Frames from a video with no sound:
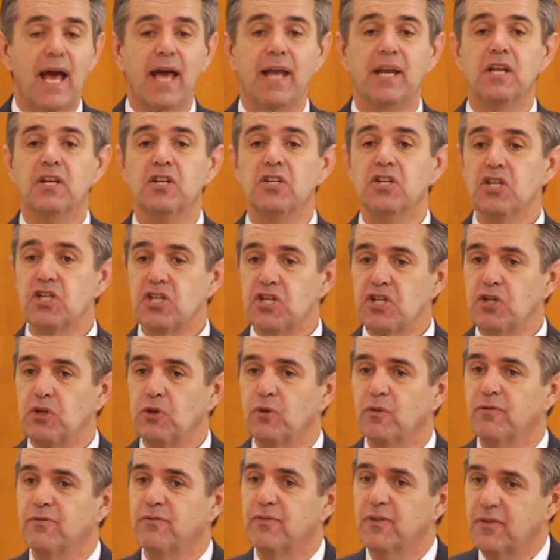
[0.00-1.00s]
an additional
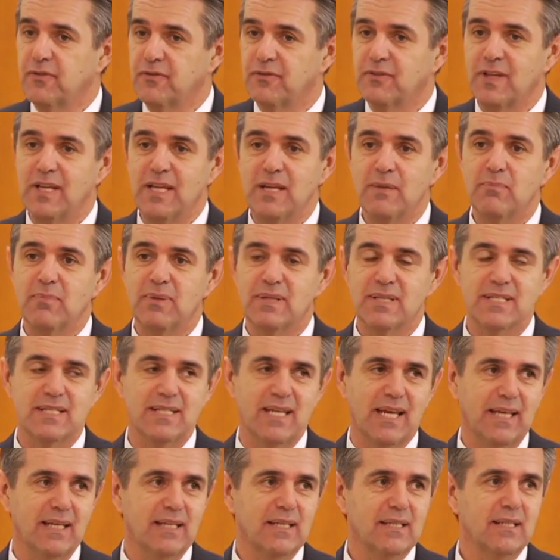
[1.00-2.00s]

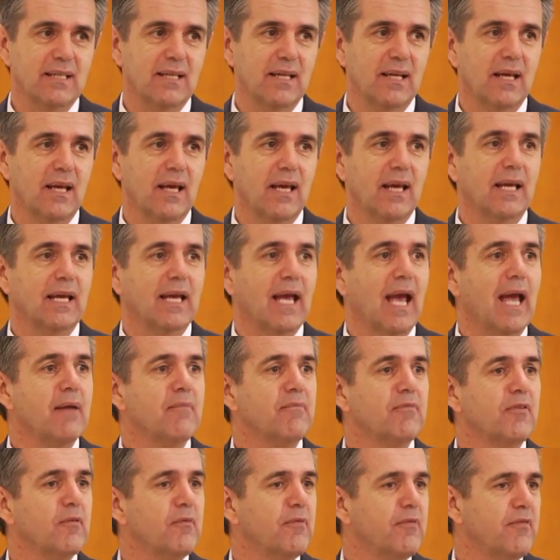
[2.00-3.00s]
15% came
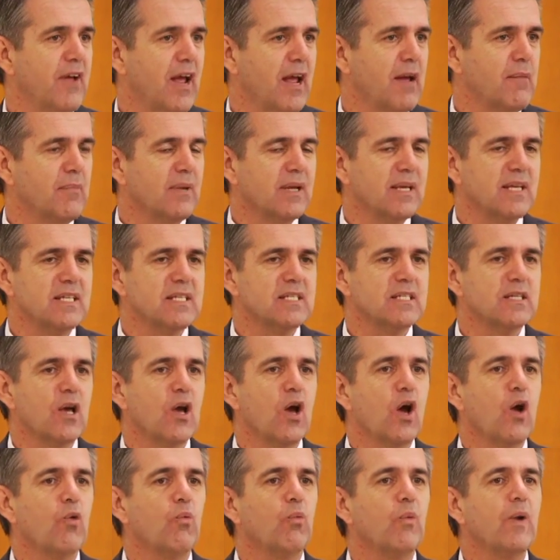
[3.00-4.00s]
from families
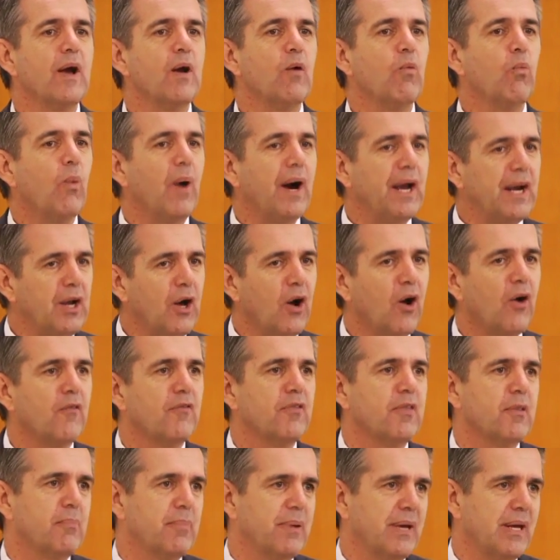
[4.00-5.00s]
where one of
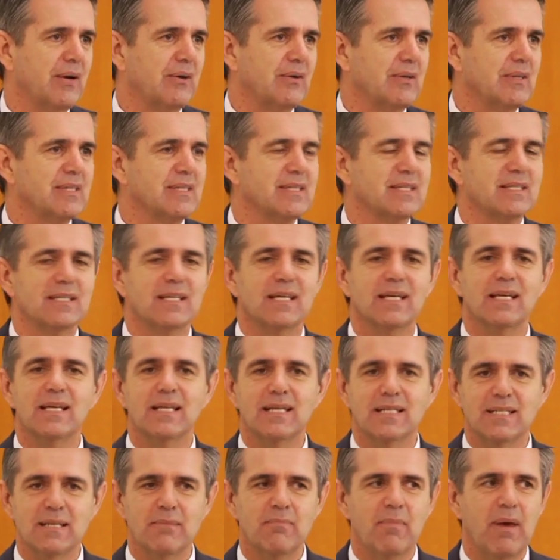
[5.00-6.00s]
the parents
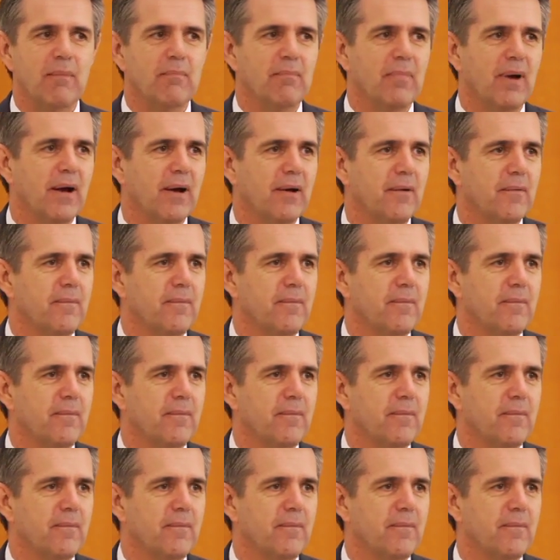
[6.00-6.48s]
is a member.